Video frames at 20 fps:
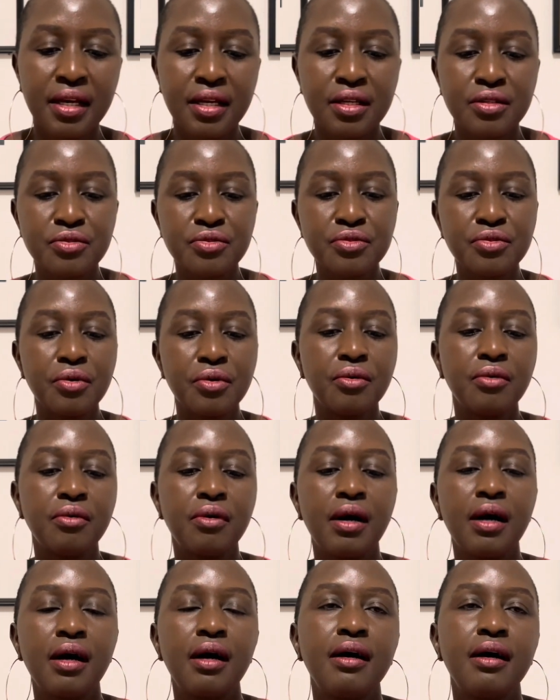So
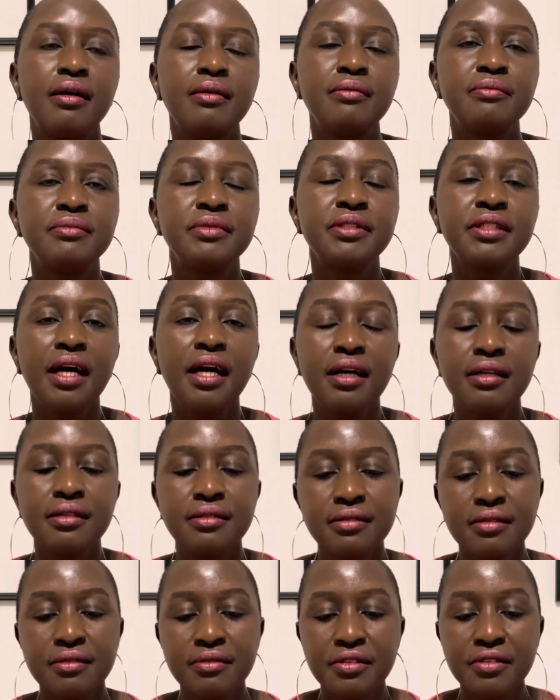yeah,
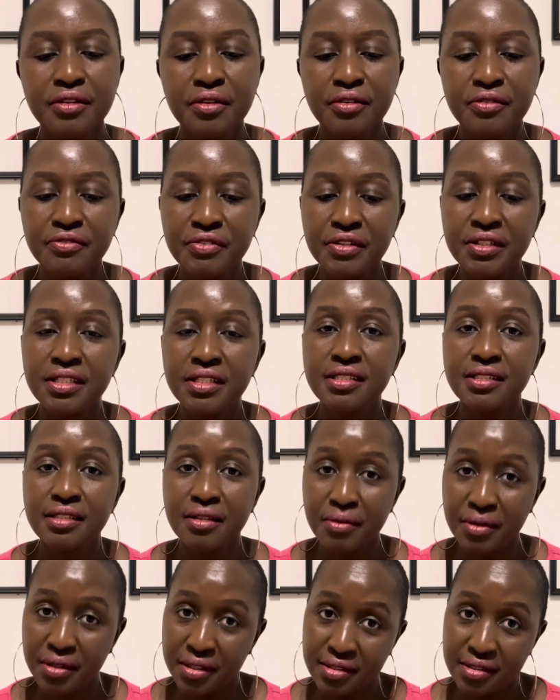Thionville
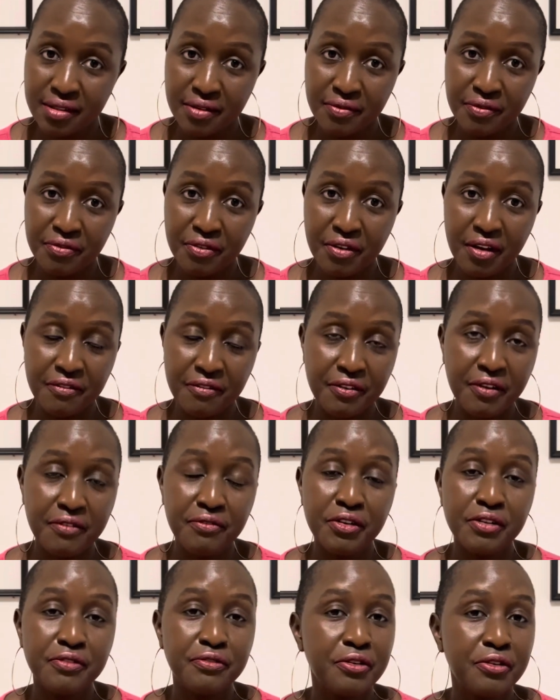is a
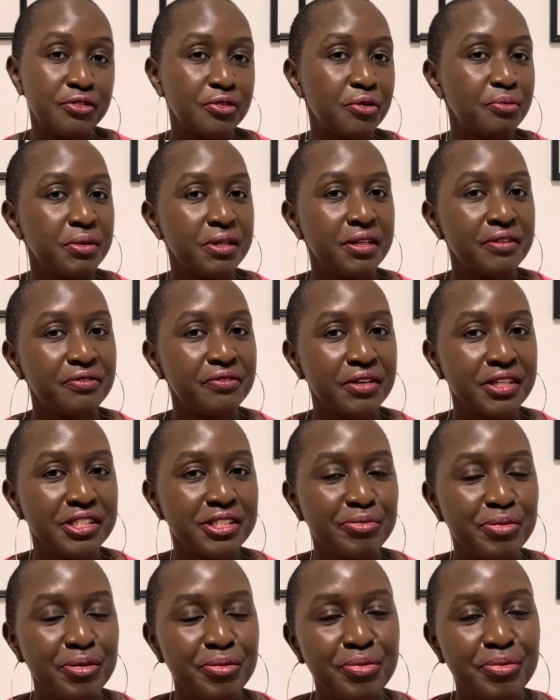favorite for so many
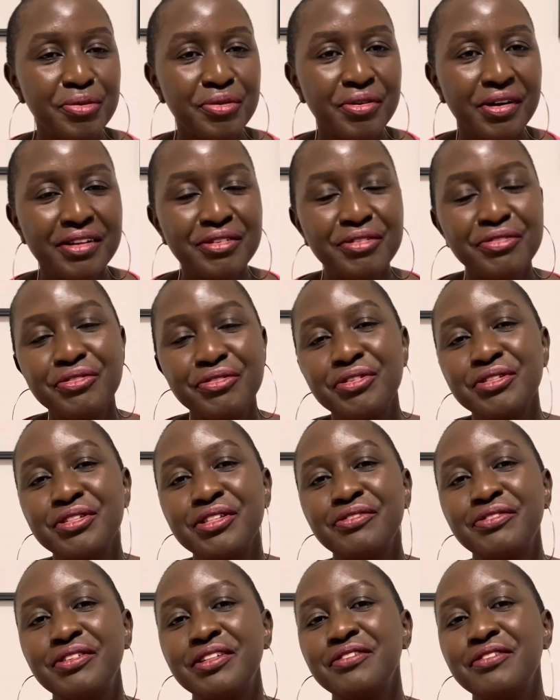French people, and of course,
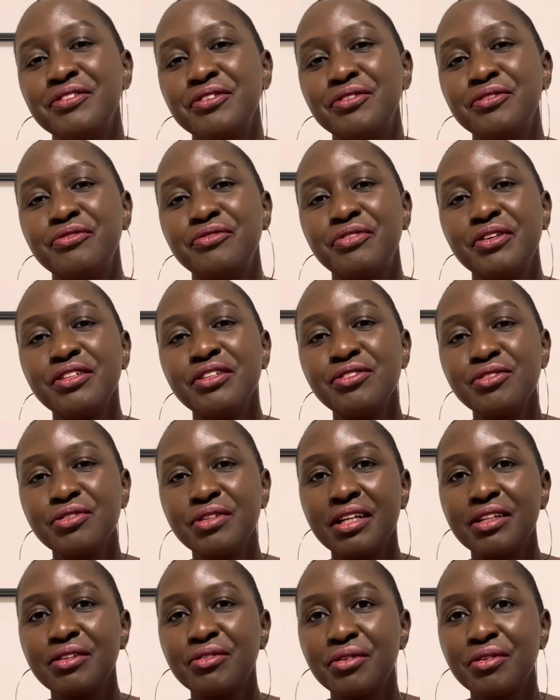even if you're not French, you
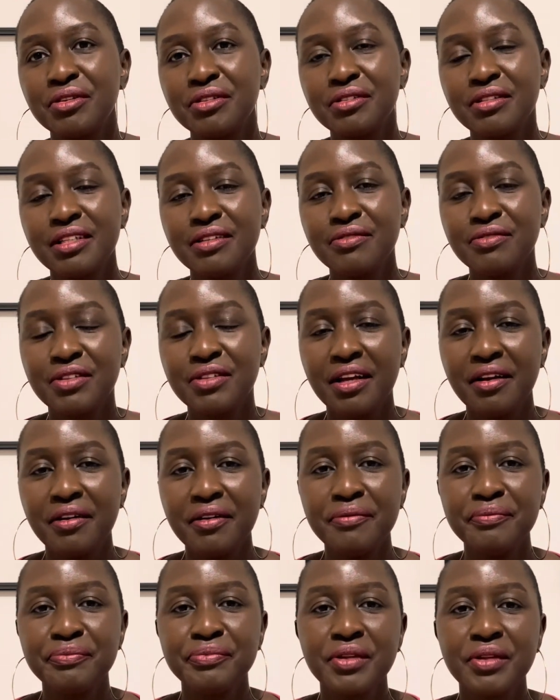can go and live
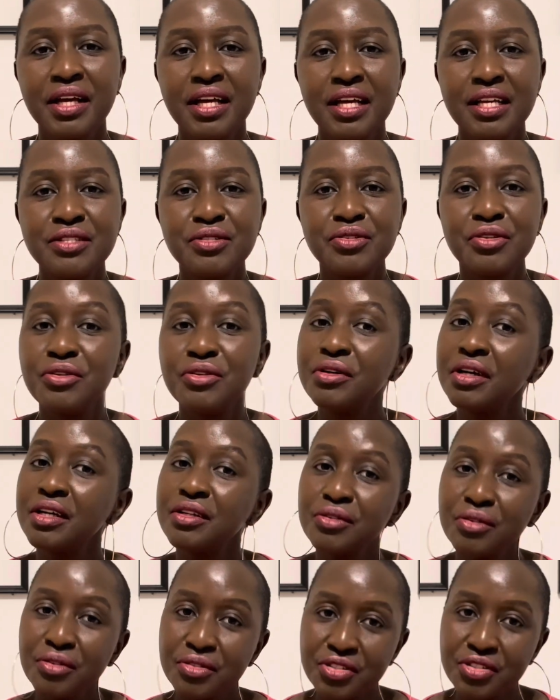there. So you
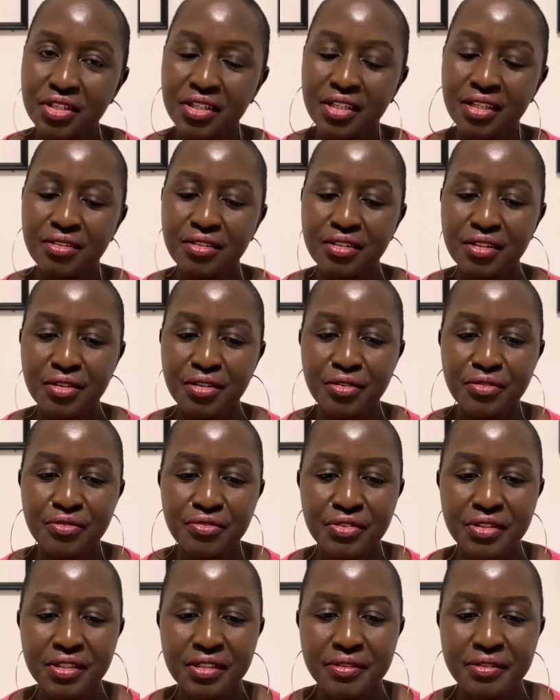can go check out
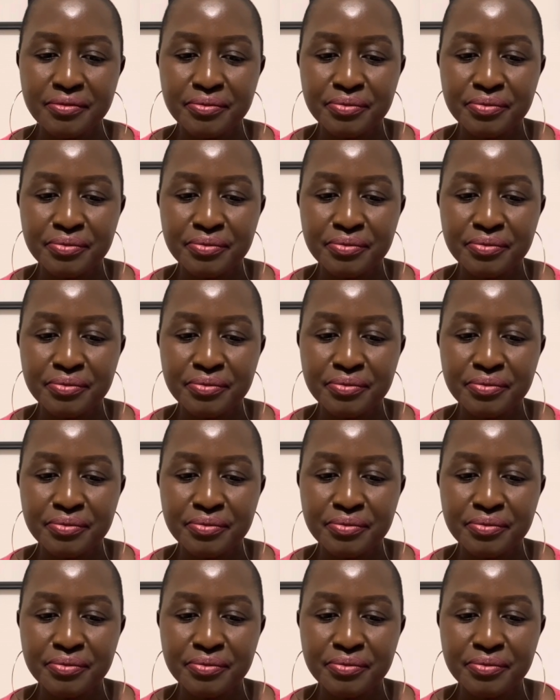Thionville.